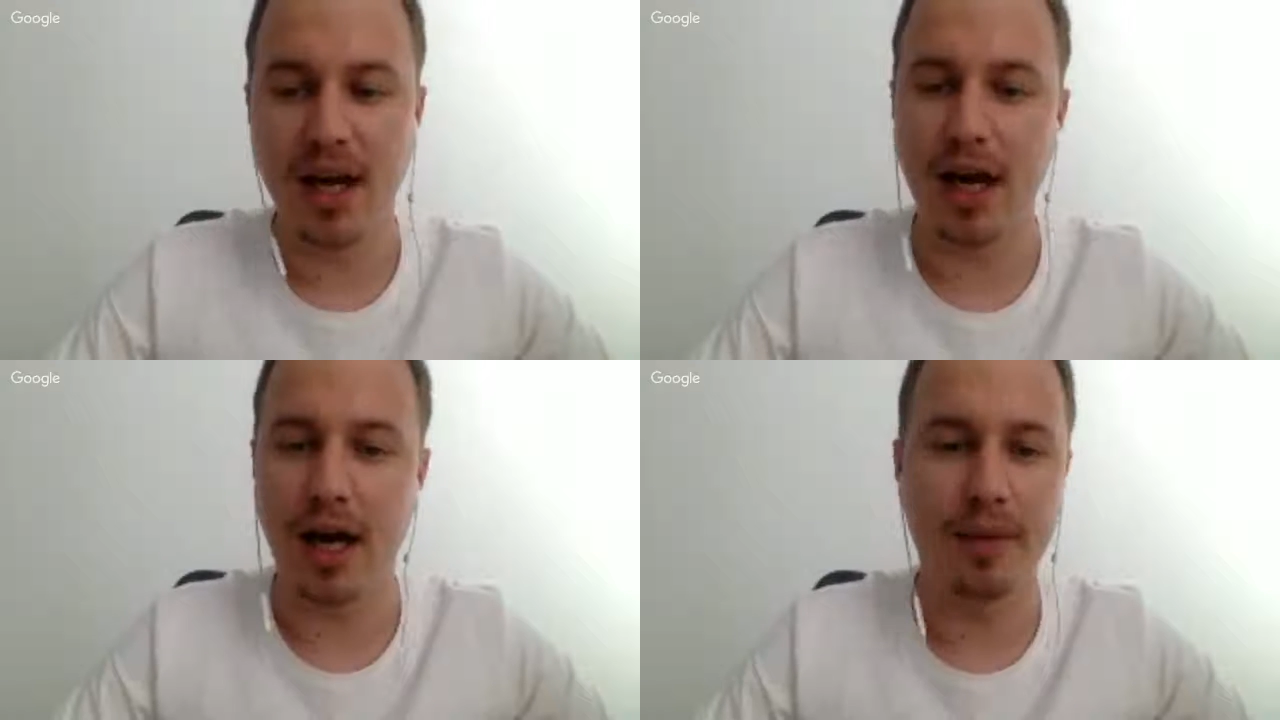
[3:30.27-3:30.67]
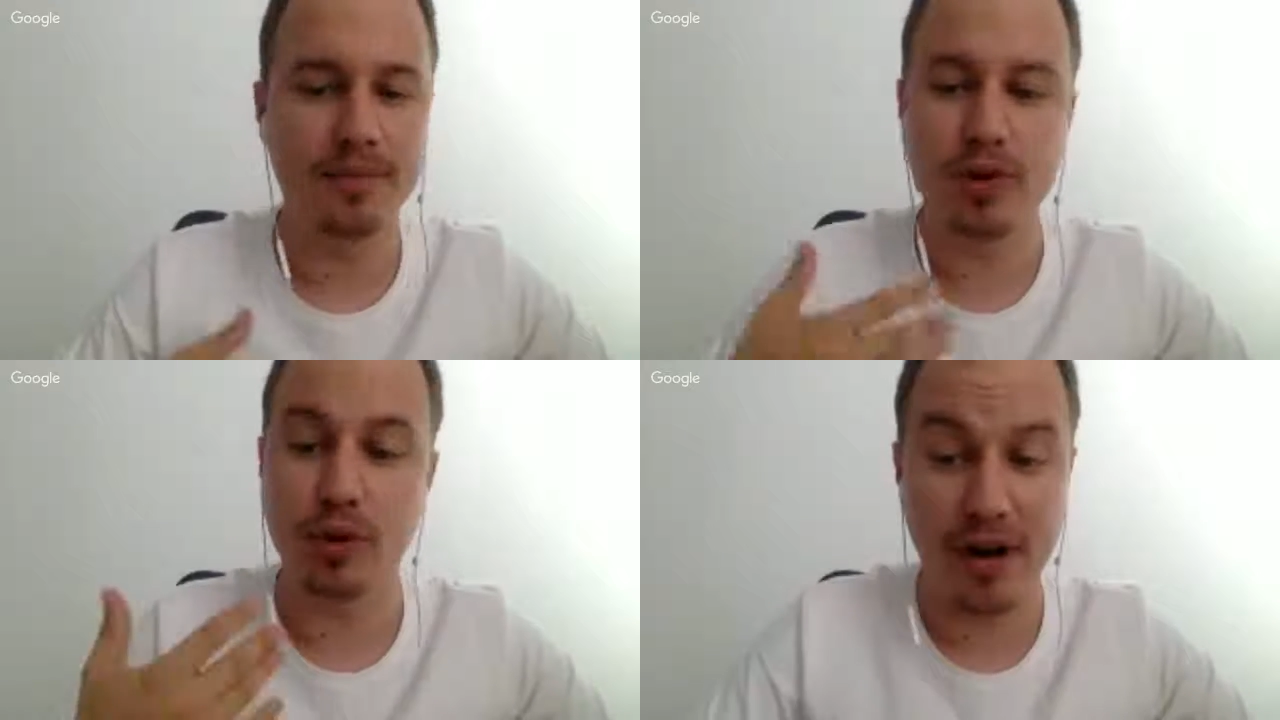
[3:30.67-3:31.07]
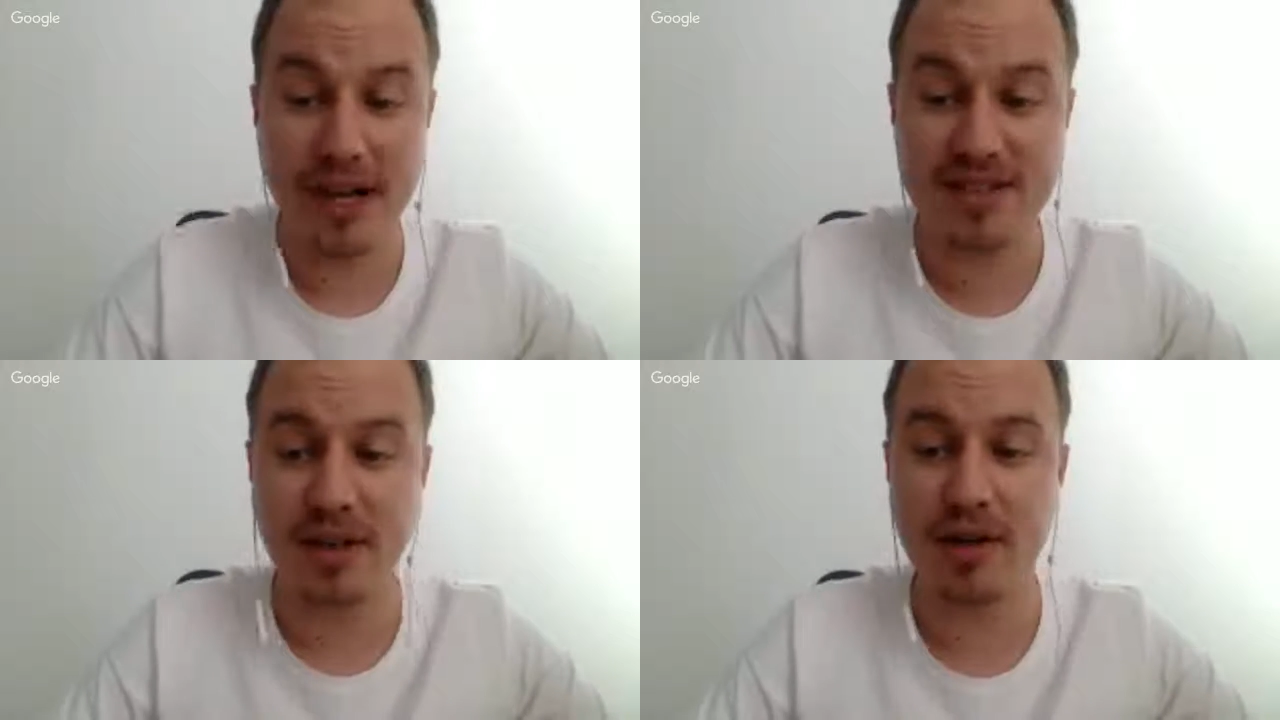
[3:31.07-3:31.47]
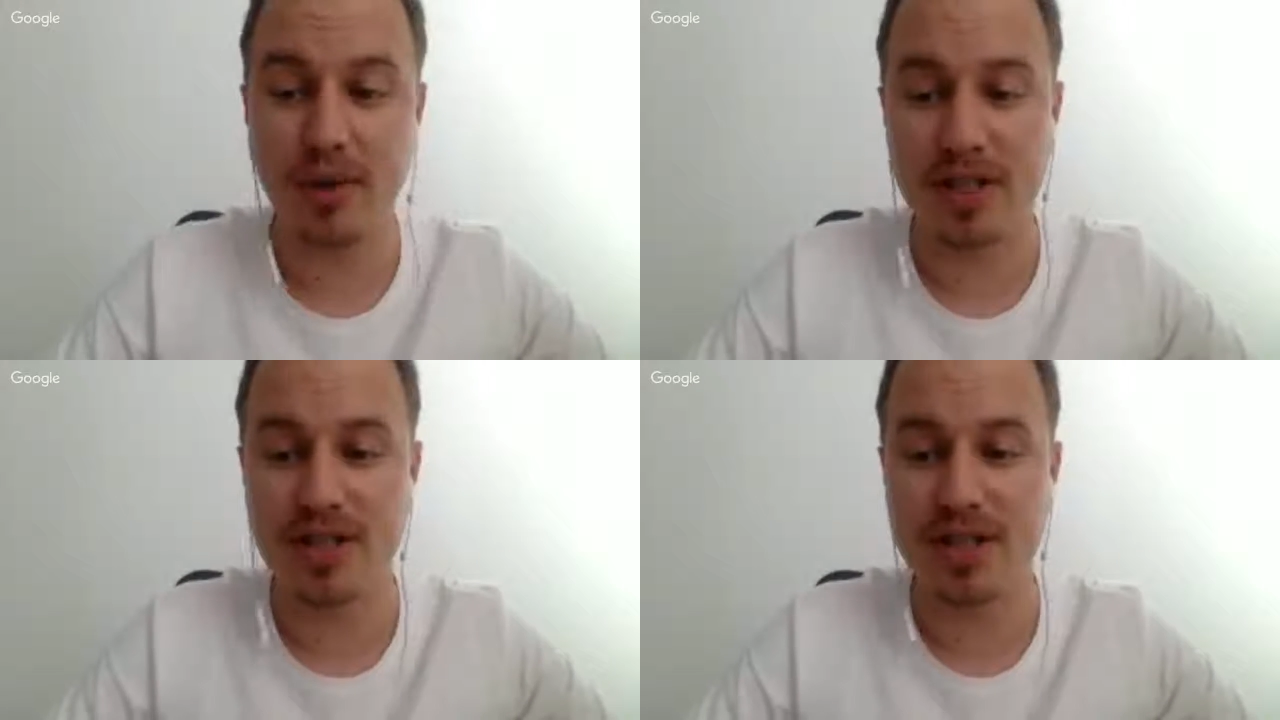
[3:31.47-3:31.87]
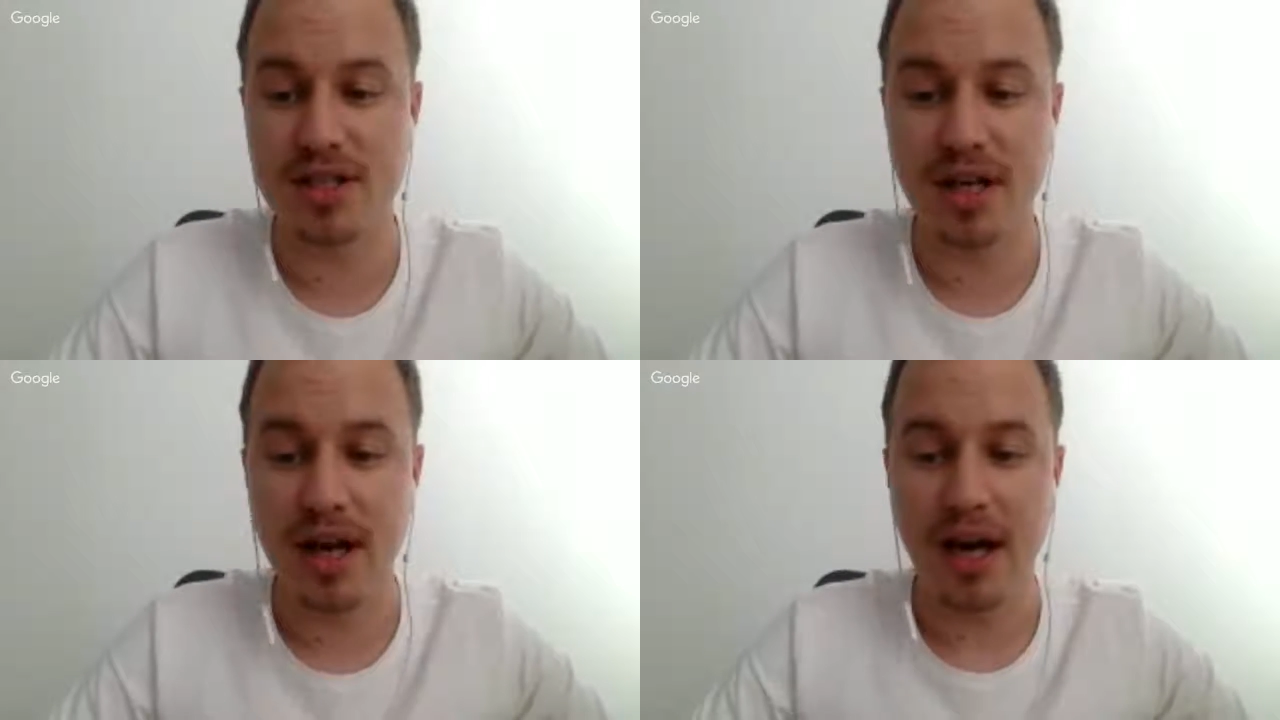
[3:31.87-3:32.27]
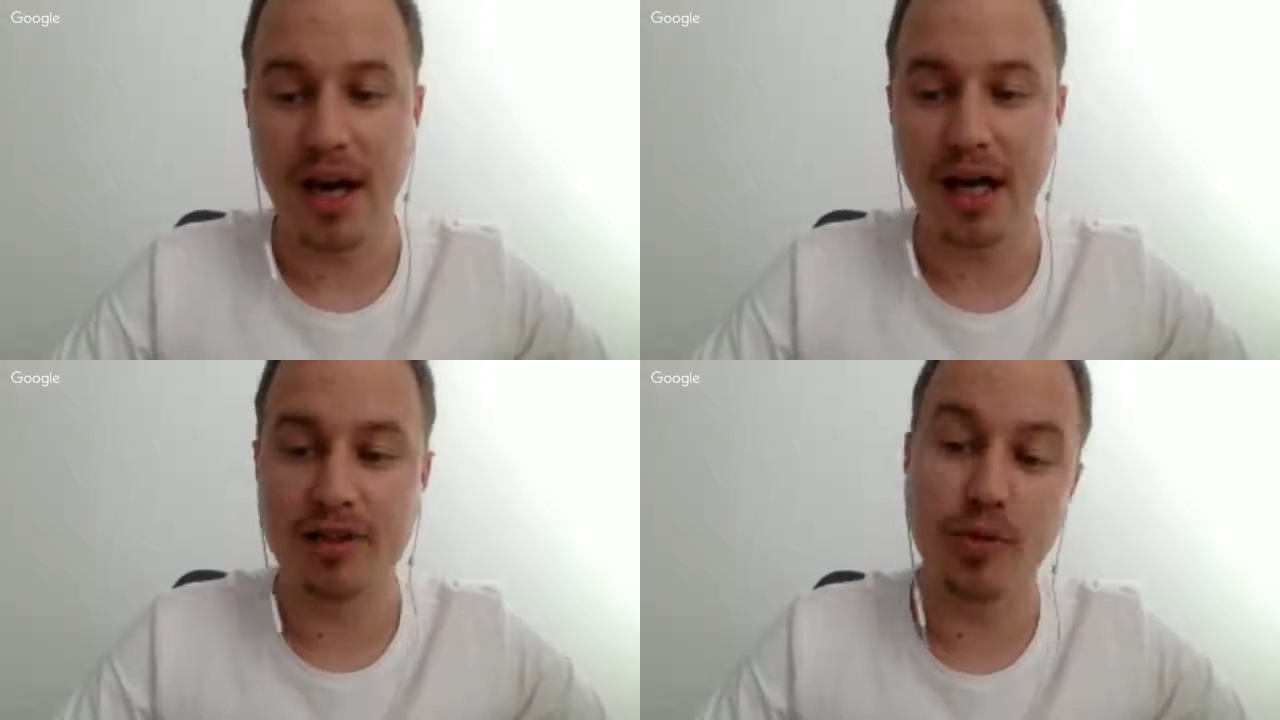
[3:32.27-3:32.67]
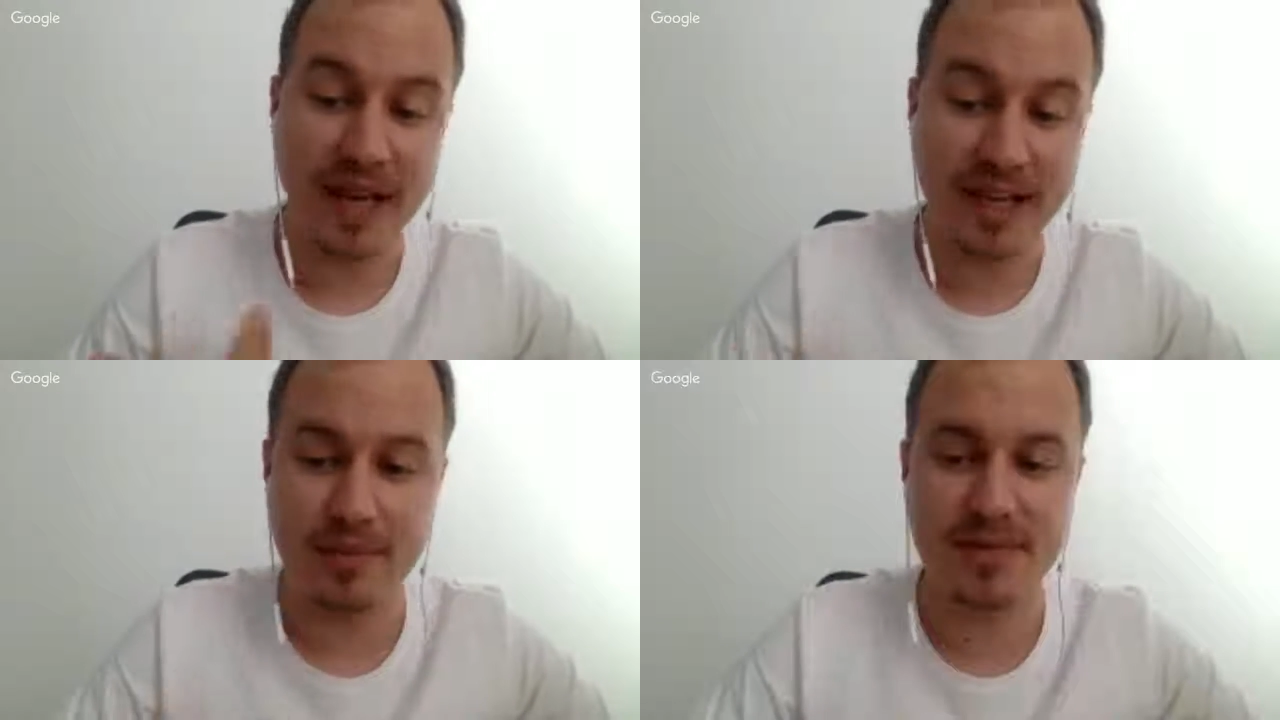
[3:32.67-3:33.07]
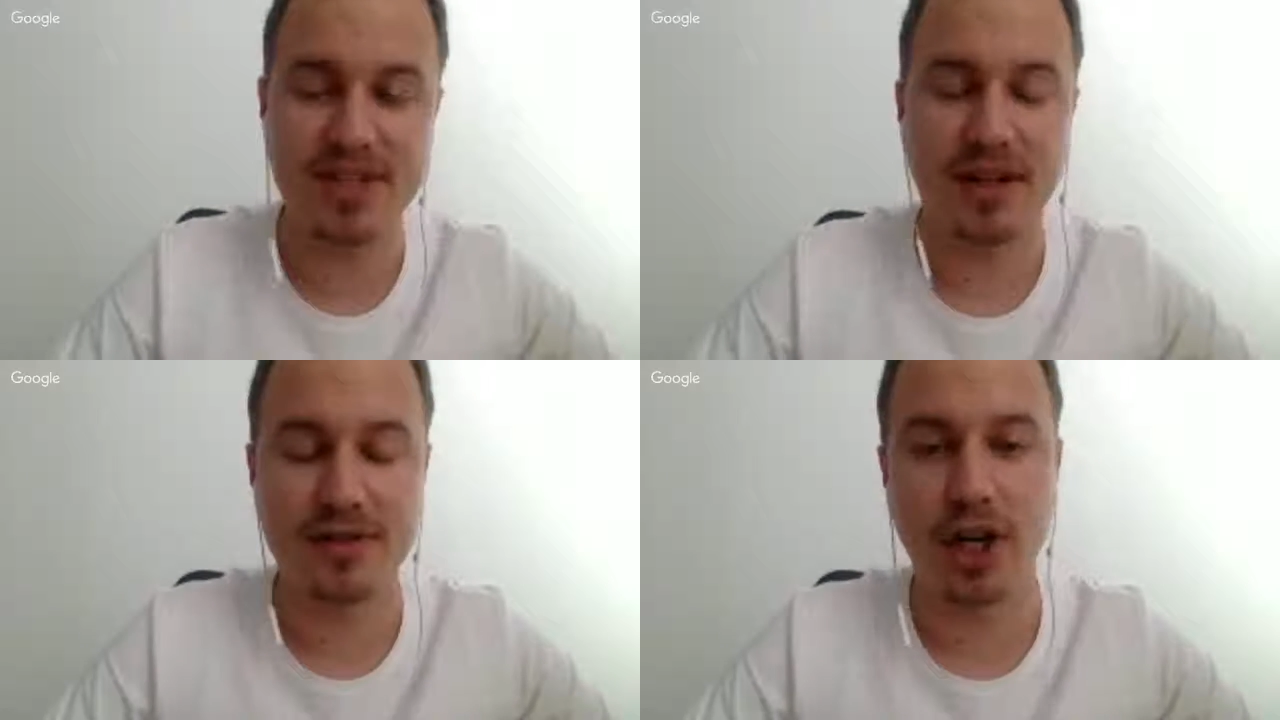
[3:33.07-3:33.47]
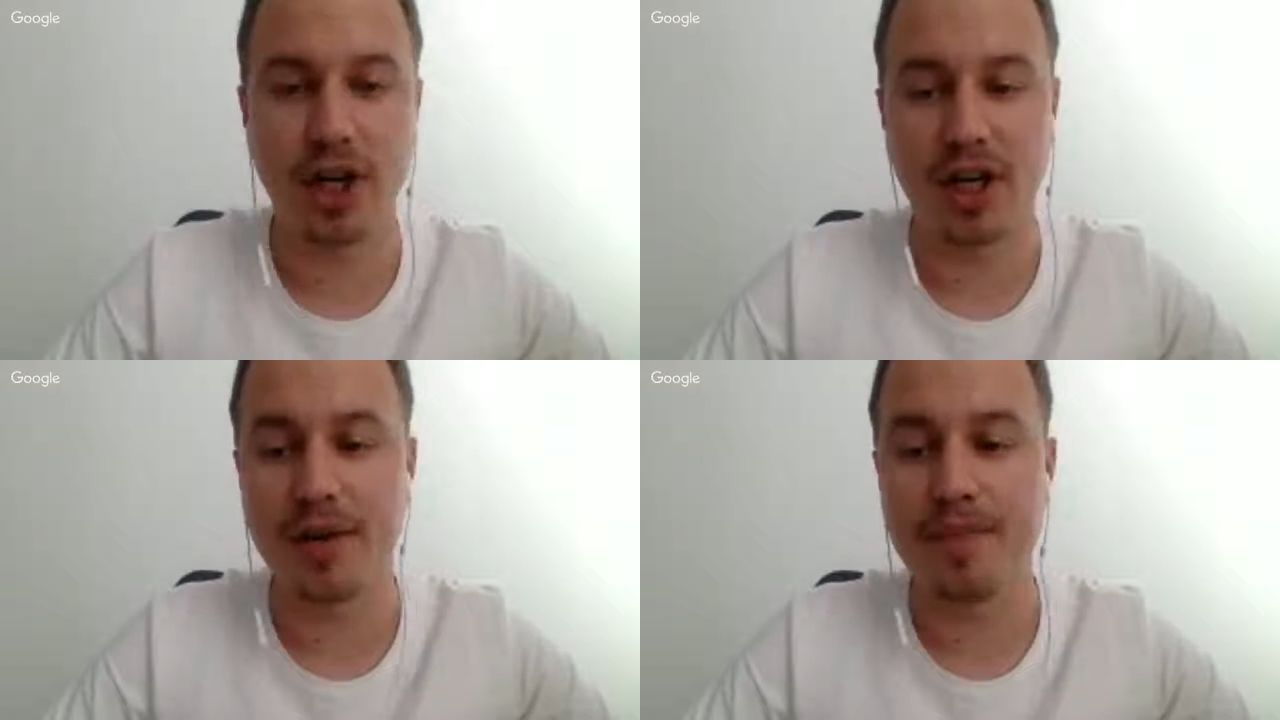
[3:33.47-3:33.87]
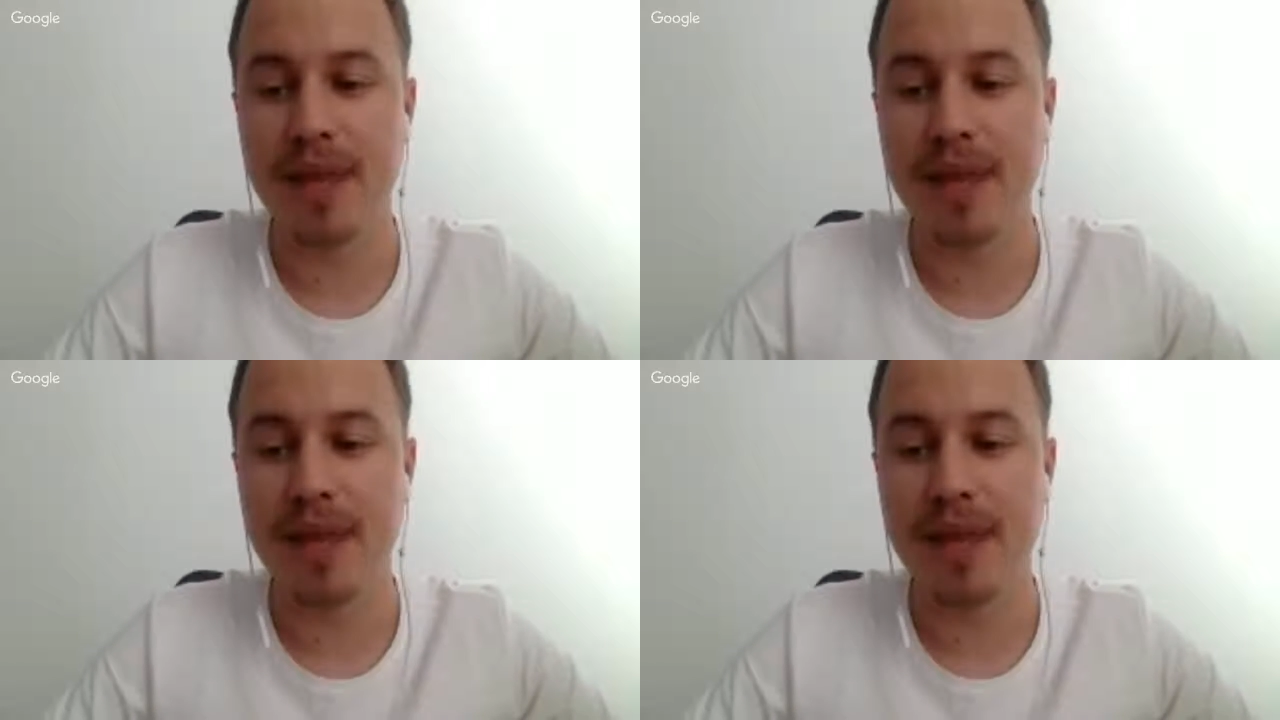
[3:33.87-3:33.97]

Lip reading: to raise their question, to make themselves heard.